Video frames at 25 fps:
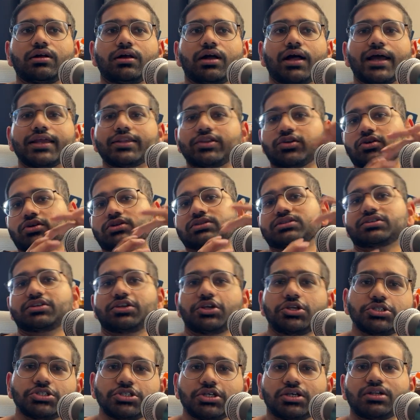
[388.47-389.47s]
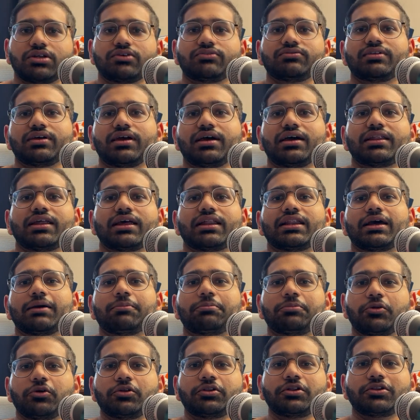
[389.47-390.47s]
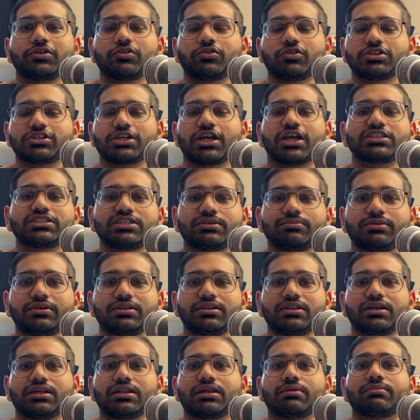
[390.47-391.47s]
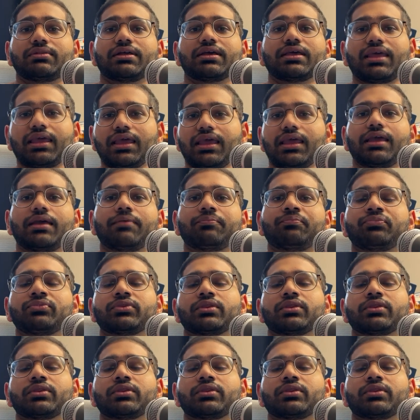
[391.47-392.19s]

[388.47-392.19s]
I took a screenshot of that and I uploaded it to ChatGPT, and I'm like, hey,